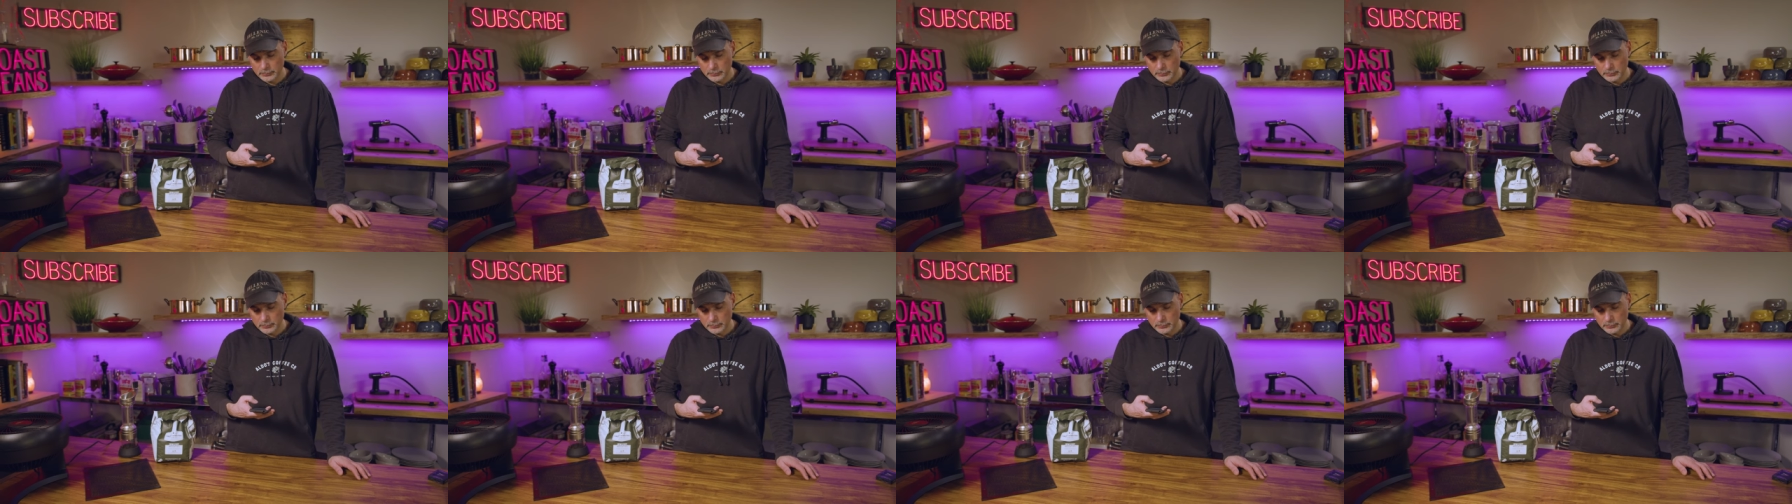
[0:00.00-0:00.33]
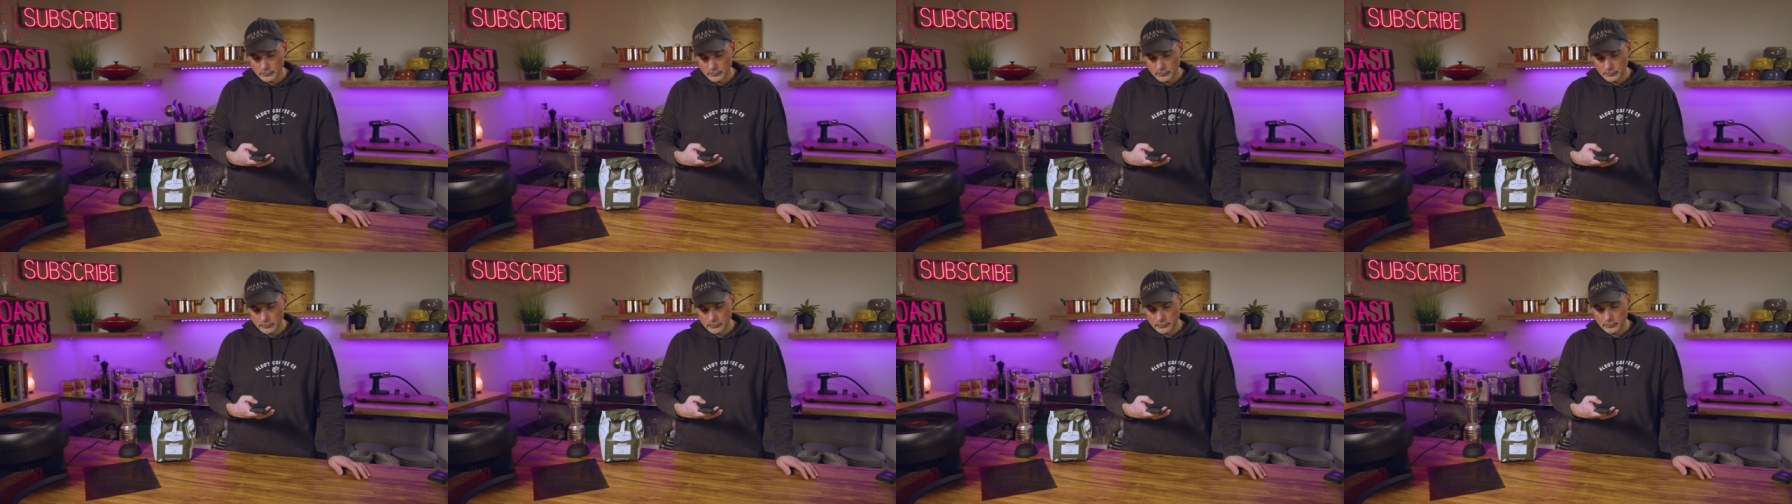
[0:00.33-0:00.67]
Let's
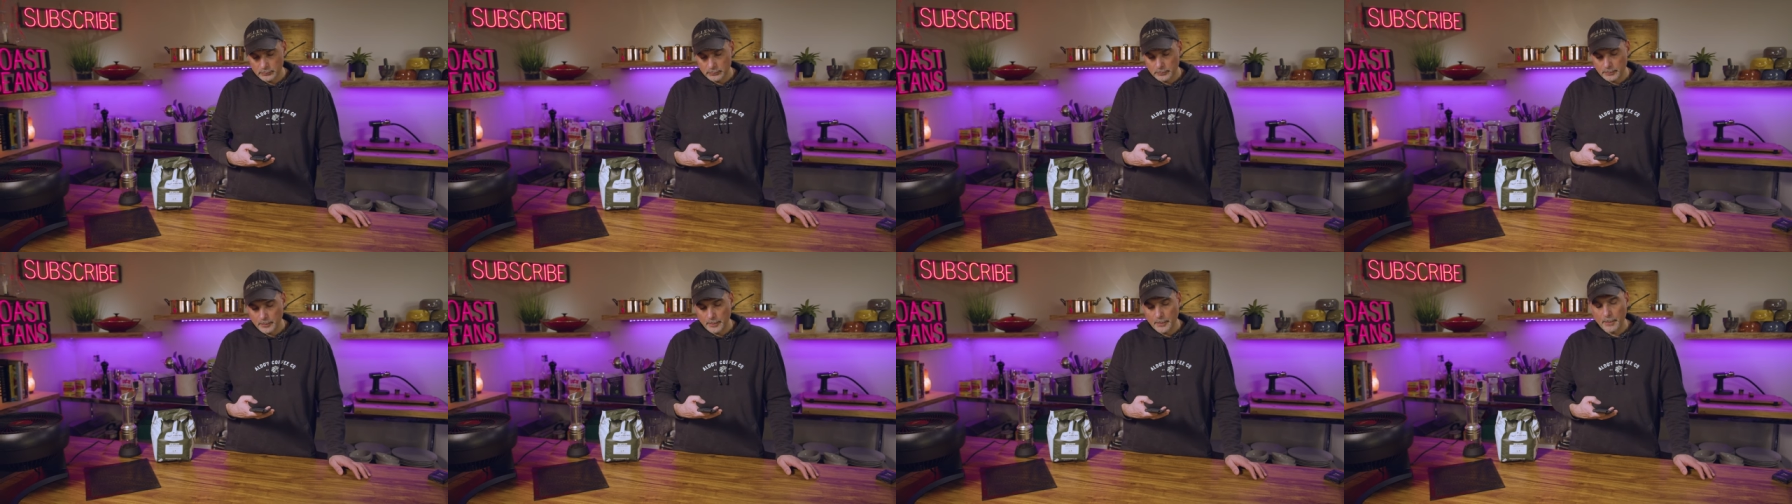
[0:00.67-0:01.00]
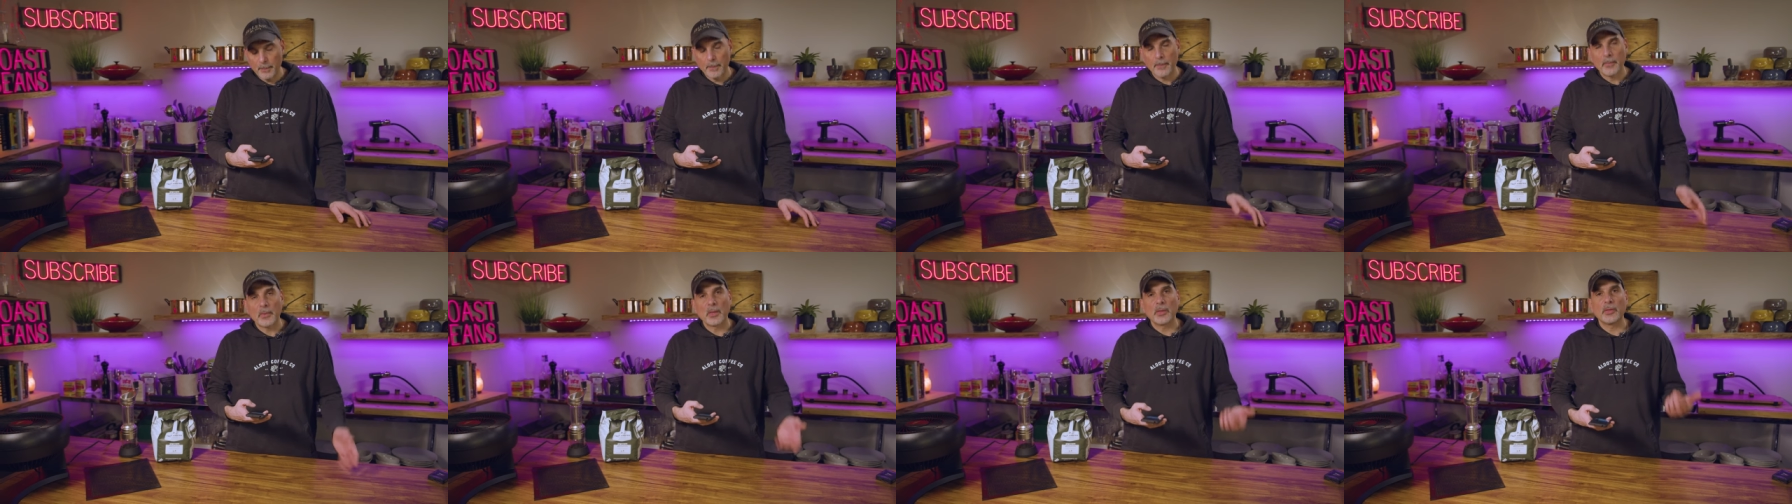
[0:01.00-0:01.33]
go.
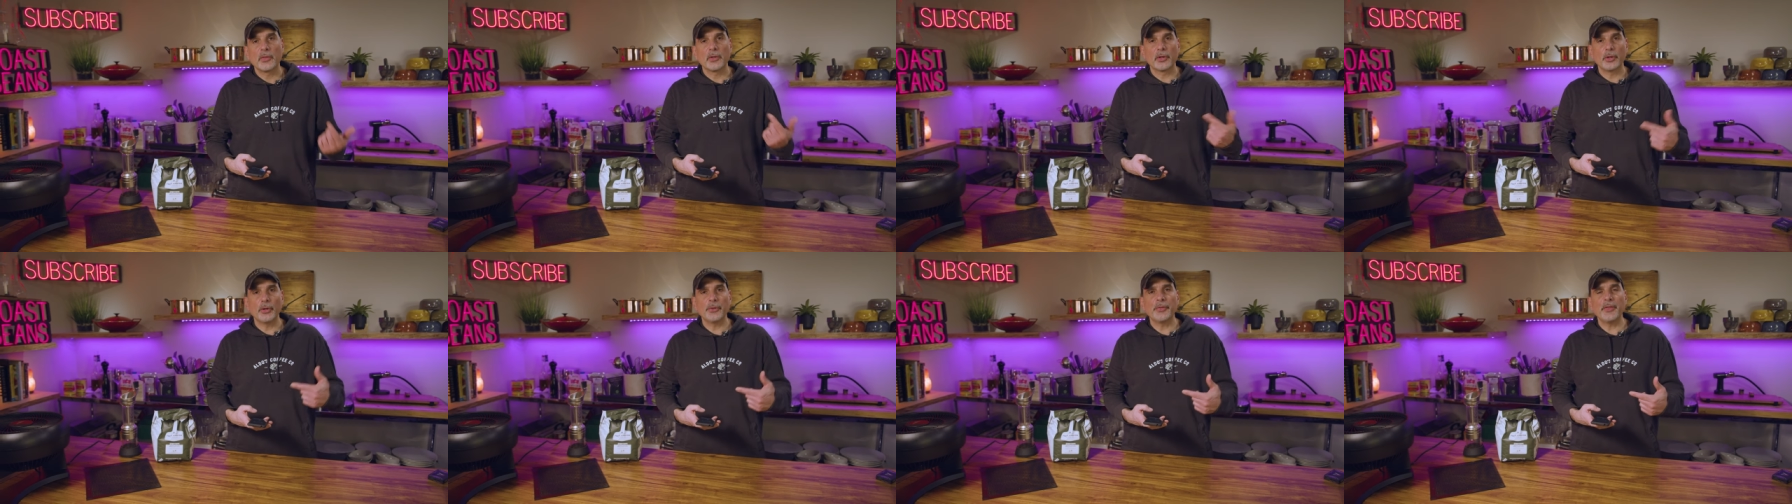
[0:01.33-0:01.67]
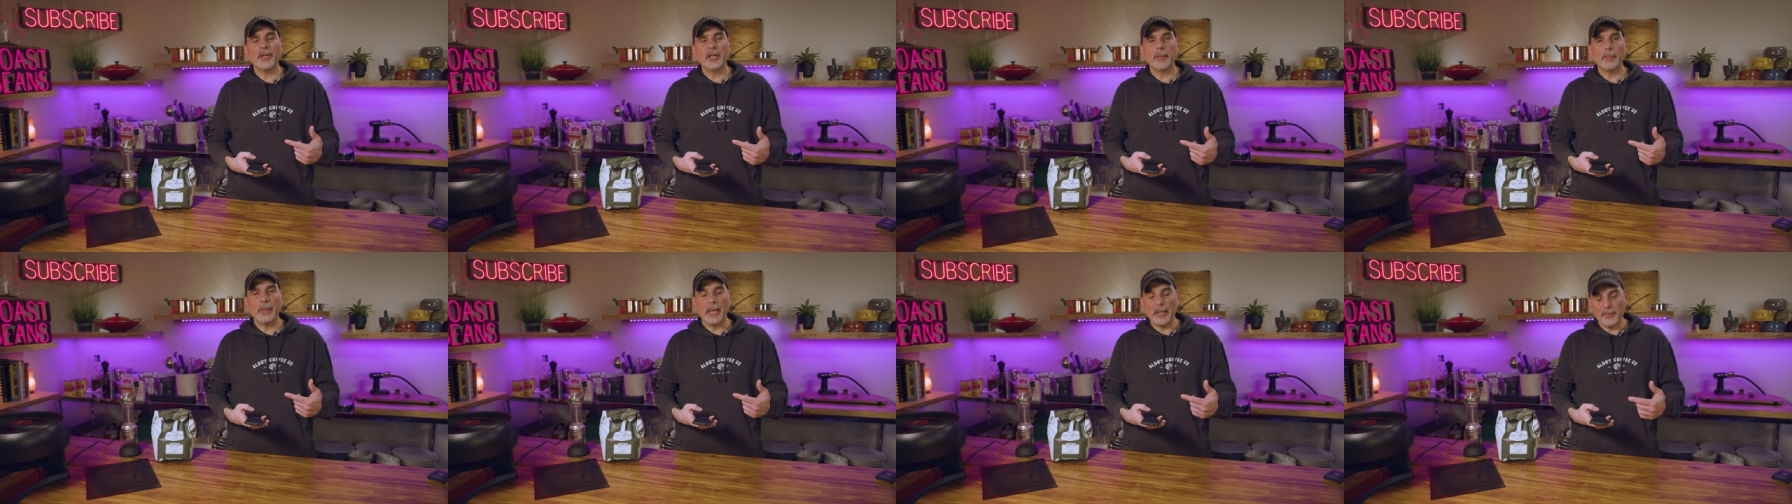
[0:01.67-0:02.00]
The
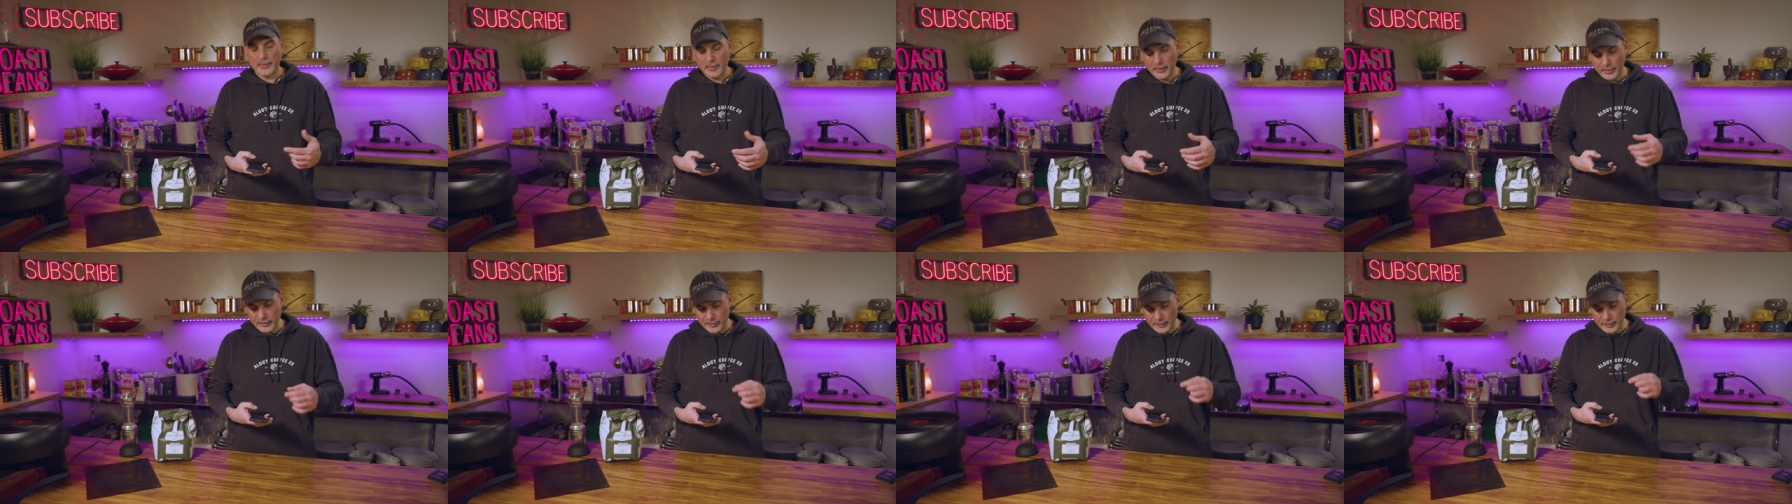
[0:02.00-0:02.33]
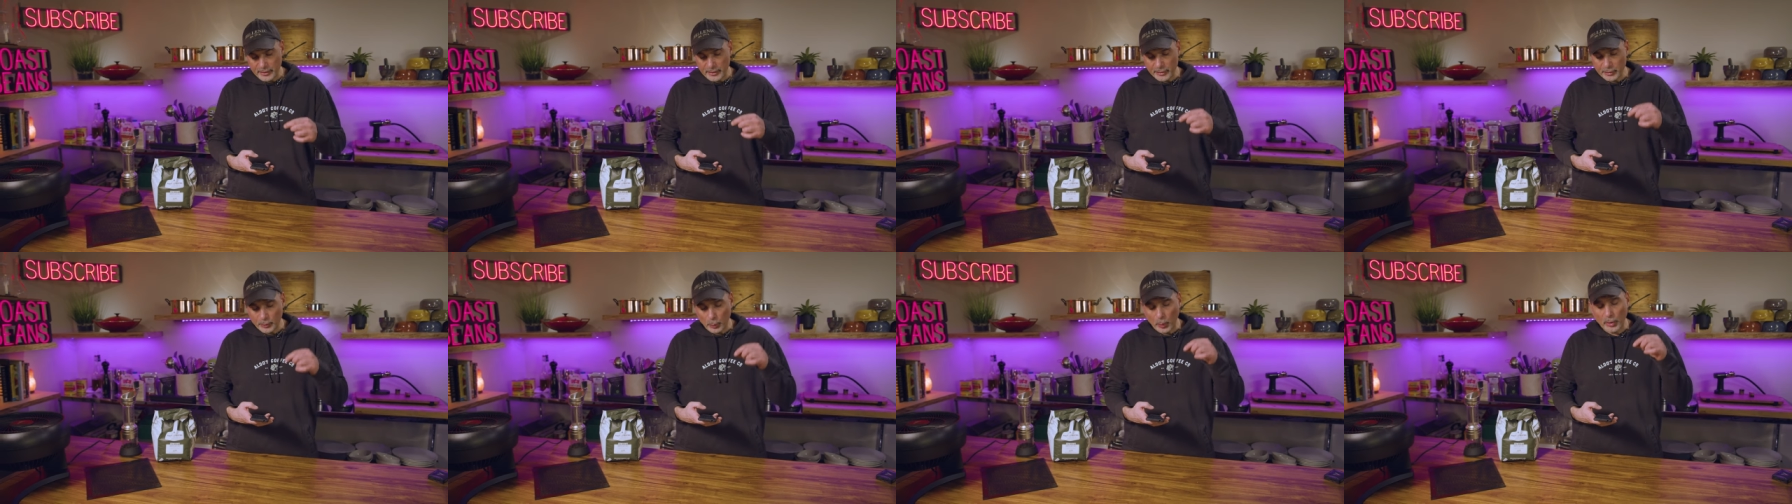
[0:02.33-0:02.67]
good thing about
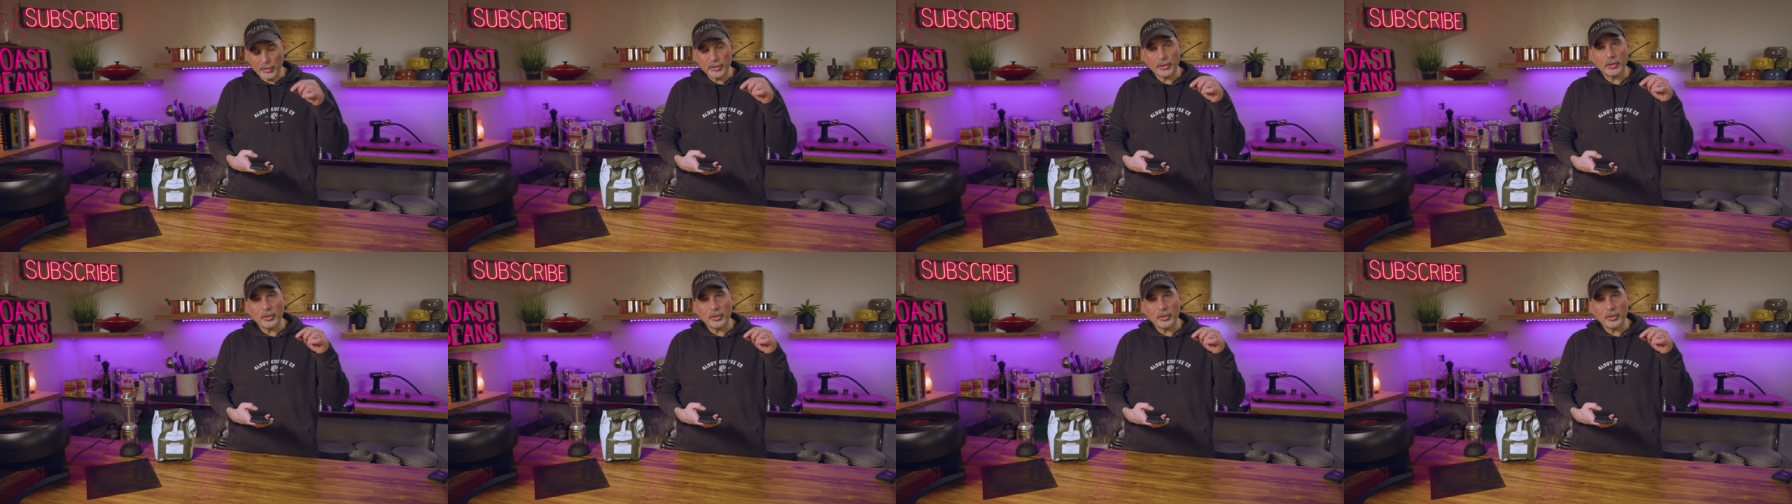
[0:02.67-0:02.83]
this is